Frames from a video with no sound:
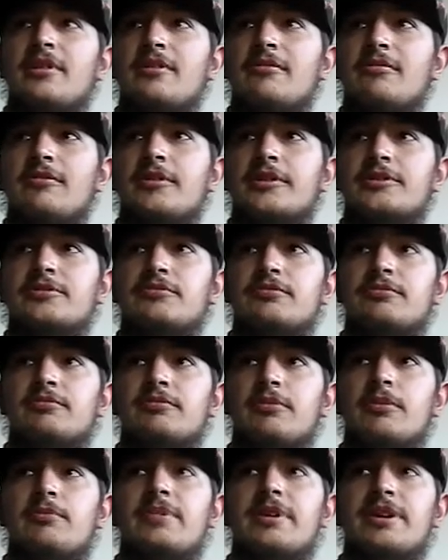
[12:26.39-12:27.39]
which
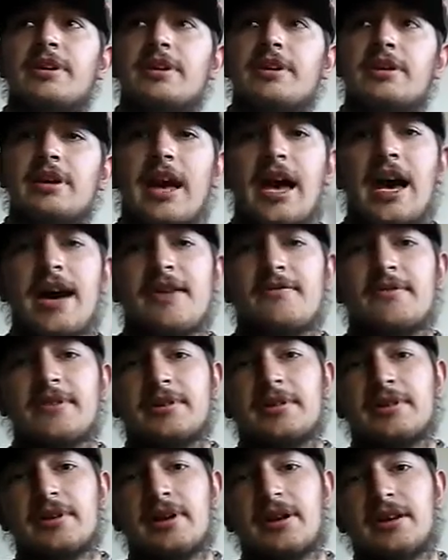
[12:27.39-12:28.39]
would be
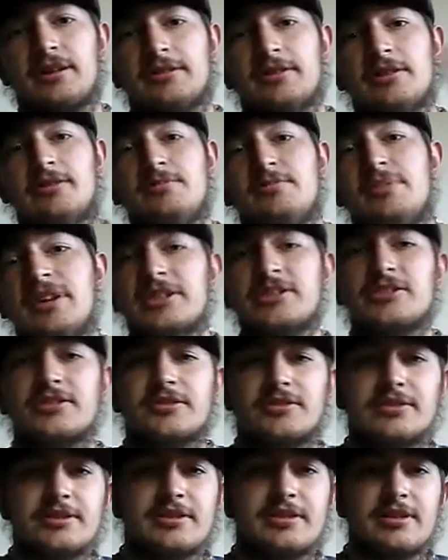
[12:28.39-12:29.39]
having good
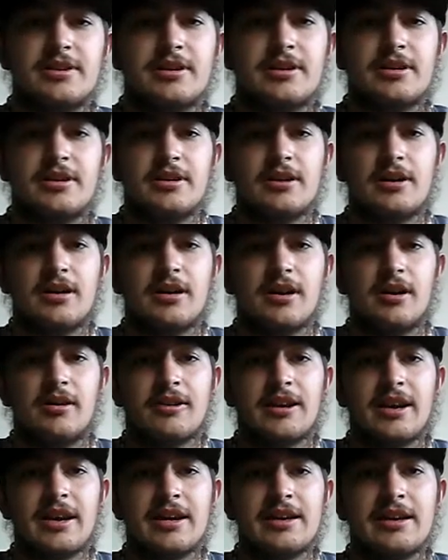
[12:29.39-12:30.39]
pictures.
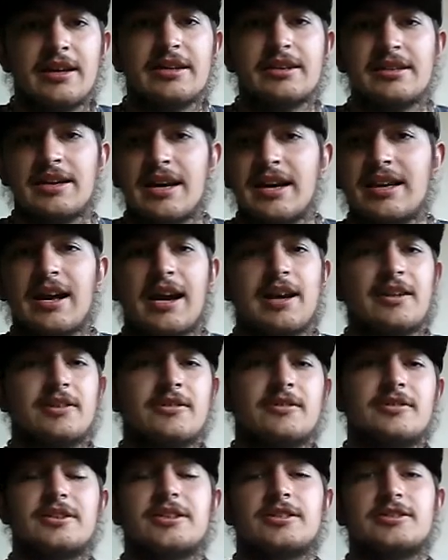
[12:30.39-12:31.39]
Okay, and again, I
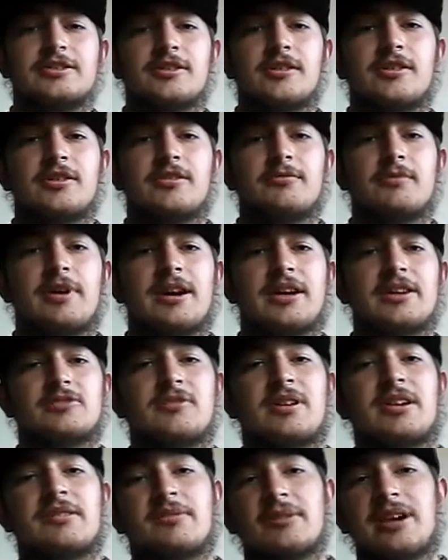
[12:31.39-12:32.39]
learned this the hard way because
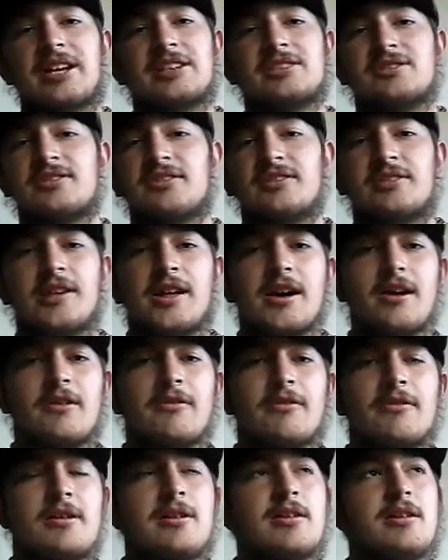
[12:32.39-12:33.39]
when I started
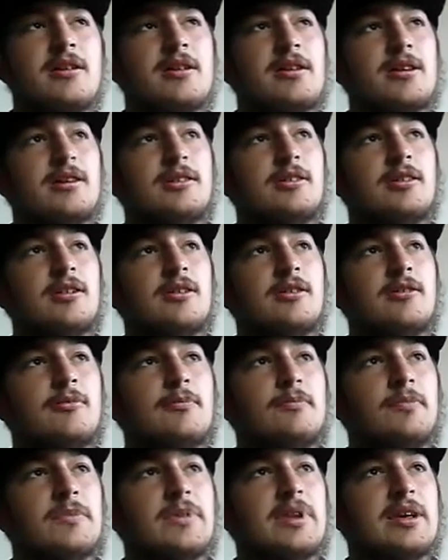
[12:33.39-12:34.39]
out,
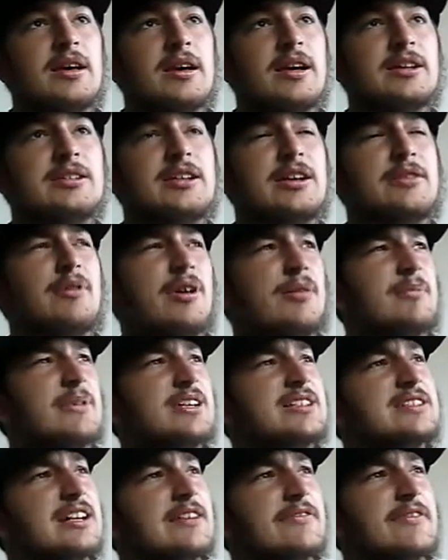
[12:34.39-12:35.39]
it's like, why my
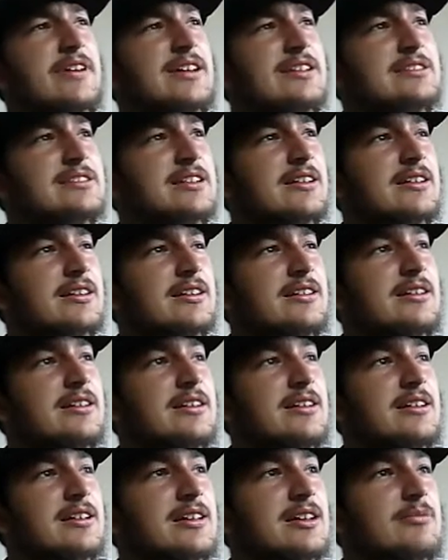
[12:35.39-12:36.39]
stuff ain't selling?
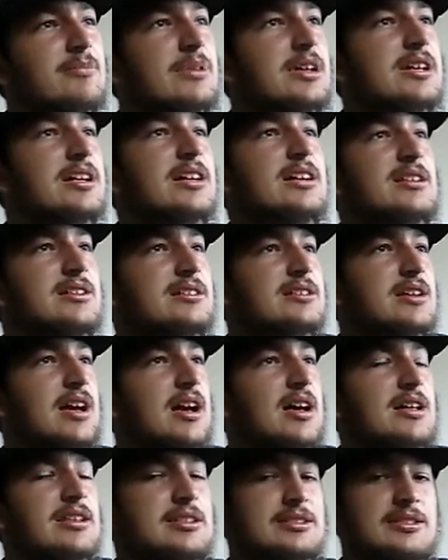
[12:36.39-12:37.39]
Because
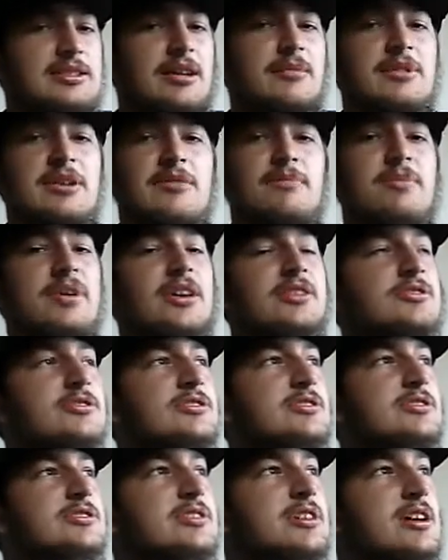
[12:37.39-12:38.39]
some of the
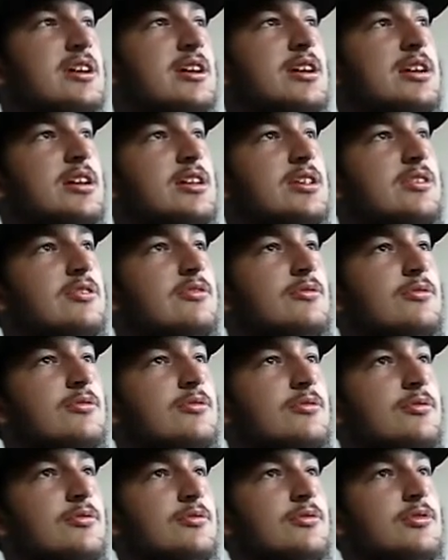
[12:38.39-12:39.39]
pictures
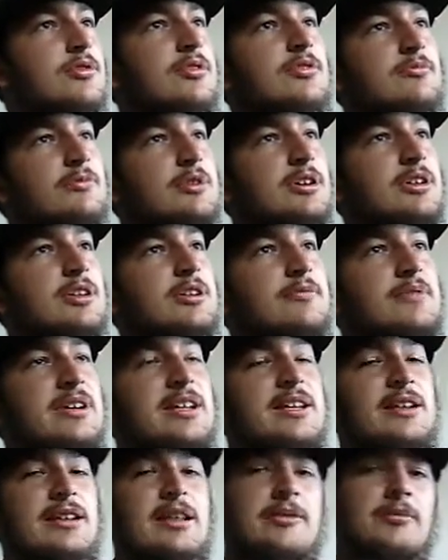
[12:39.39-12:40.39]
you couldn't really
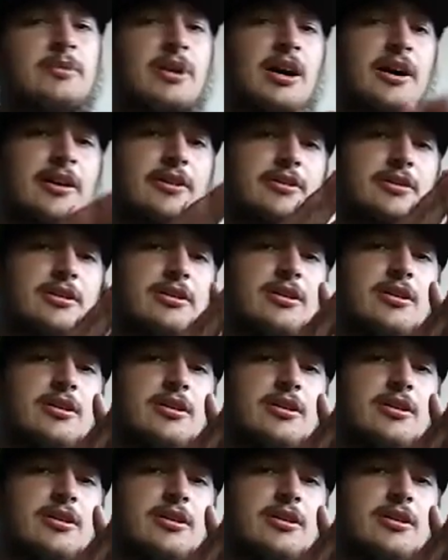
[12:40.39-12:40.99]
read it. They were either